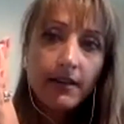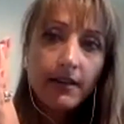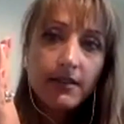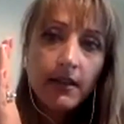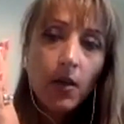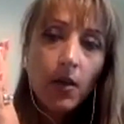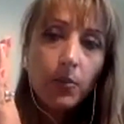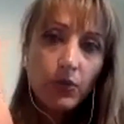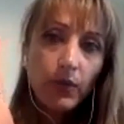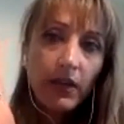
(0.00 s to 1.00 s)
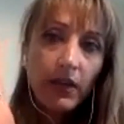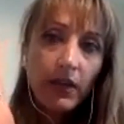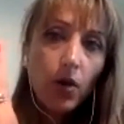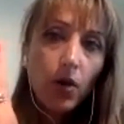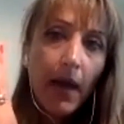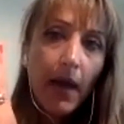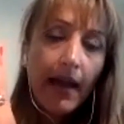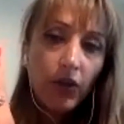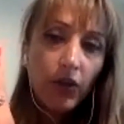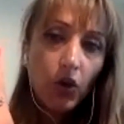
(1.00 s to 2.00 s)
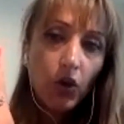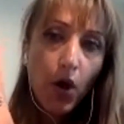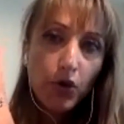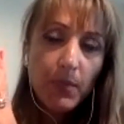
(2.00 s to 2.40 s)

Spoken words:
between your back and your partner's back.